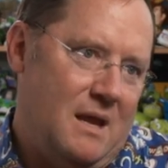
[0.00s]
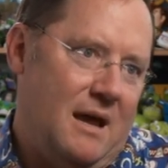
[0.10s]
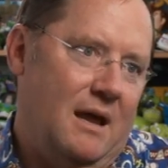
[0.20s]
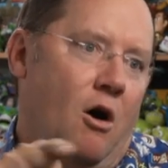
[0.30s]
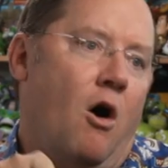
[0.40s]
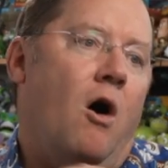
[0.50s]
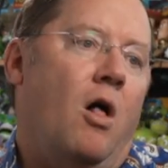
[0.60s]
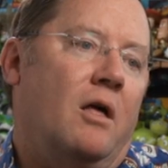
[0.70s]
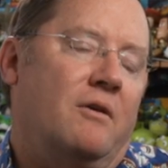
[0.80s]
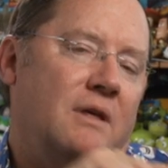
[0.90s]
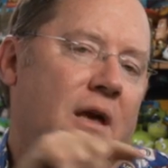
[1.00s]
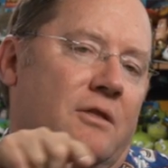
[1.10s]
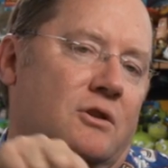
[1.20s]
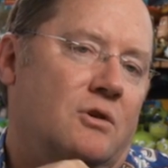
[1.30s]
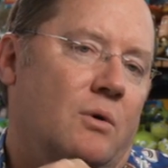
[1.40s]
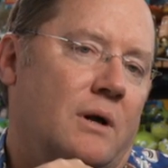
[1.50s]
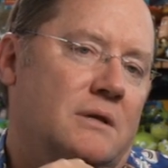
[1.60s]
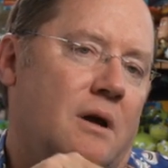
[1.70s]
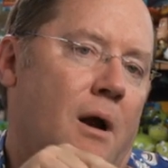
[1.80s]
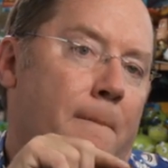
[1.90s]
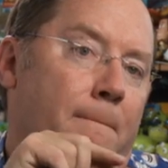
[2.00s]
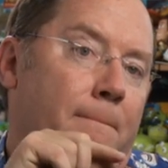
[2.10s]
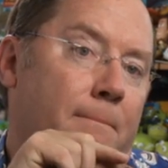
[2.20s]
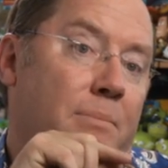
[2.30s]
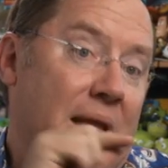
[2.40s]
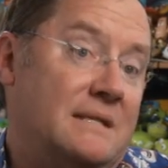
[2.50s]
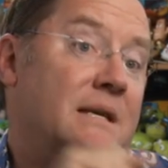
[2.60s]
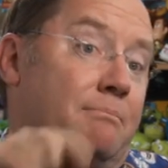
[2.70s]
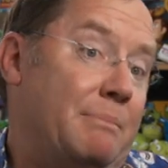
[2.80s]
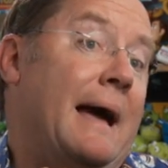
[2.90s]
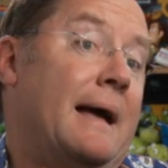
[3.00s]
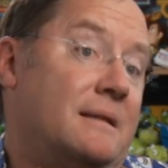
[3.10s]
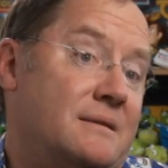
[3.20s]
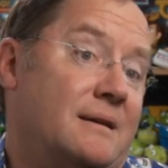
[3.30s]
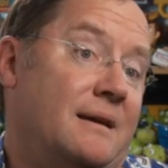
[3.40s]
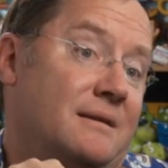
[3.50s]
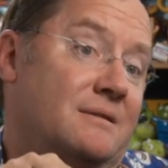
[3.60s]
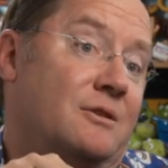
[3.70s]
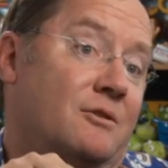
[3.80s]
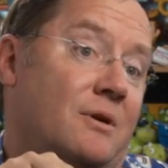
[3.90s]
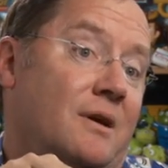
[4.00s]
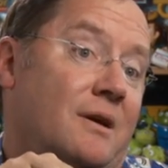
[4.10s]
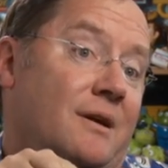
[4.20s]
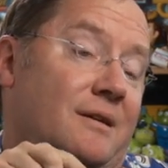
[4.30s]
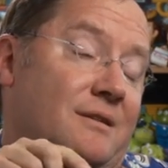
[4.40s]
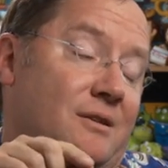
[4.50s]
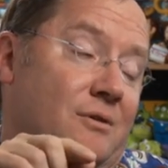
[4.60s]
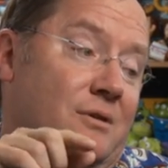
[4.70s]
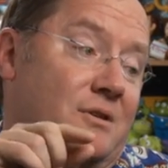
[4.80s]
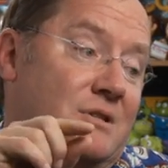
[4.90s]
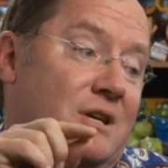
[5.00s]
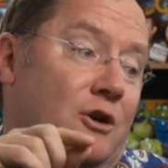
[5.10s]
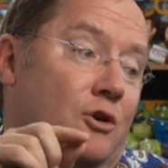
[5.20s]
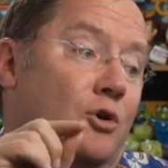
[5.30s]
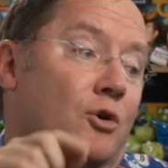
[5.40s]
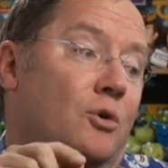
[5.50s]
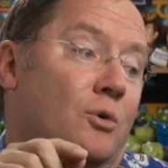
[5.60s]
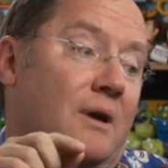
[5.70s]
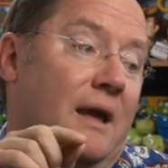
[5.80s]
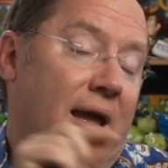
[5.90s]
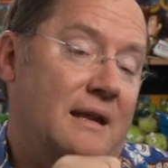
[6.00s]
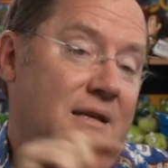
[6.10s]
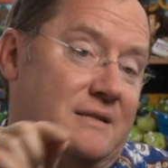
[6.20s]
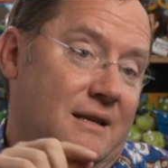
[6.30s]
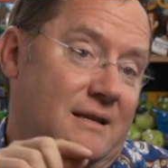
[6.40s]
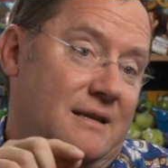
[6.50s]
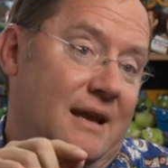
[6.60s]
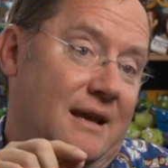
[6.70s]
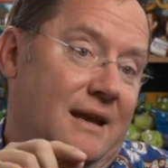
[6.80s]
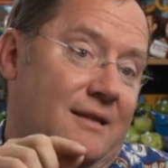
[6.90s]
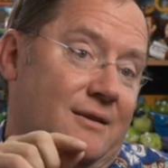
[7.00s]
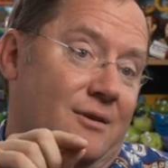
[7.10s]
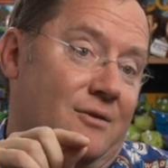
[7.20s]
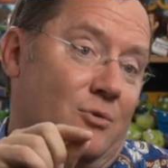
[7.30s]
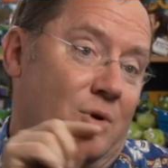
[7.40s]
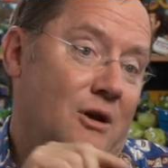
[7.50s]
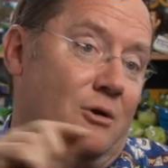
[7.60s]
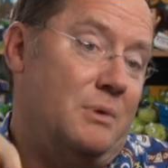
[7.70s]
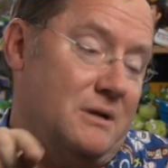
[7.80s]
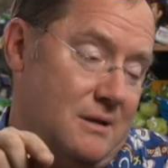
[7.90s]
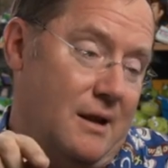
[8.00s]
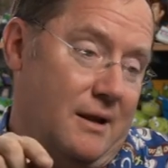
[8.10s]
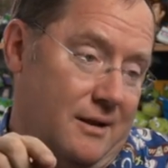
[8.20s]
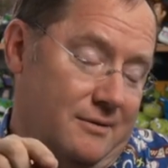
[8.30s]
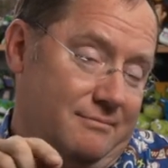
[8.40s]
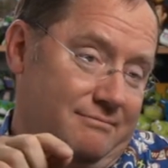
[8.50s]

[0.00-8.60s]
and all of the other toys are placing bets is to to to see who Andy's going to take, either Woody or Buzz Lightyear.